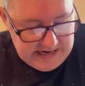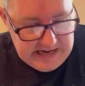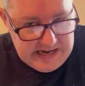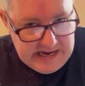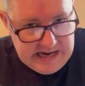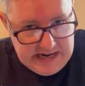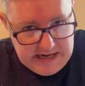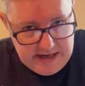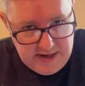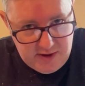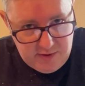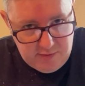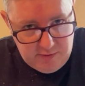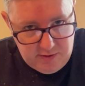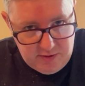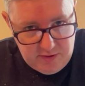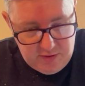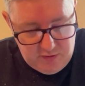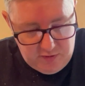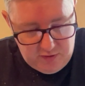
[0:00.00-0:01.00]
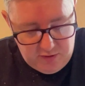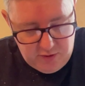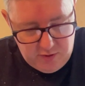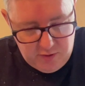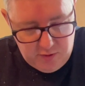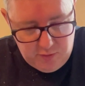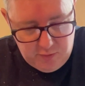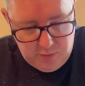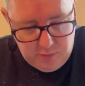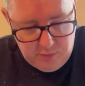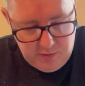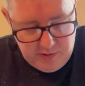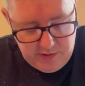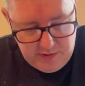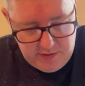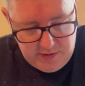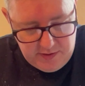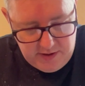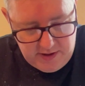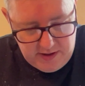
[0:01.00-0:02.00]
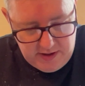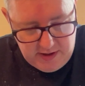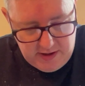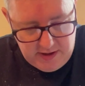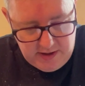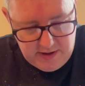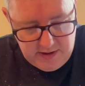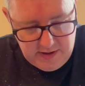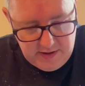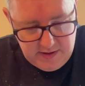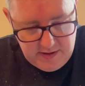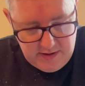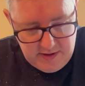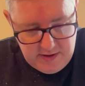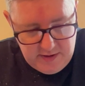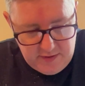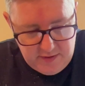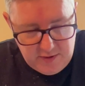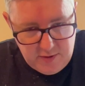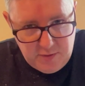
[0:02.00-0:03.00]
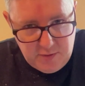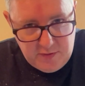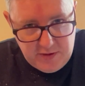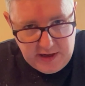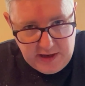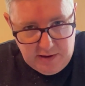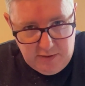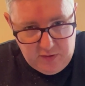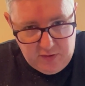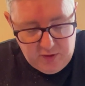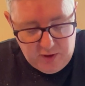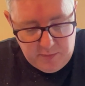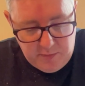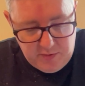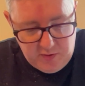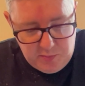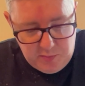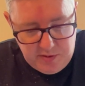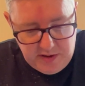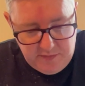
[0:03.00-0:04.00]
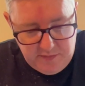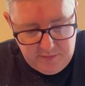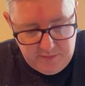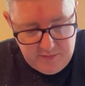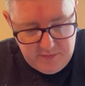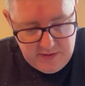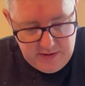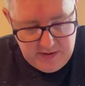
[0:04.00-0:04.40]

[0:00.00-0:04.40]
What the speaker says: accurate to the new daguerreotype that's been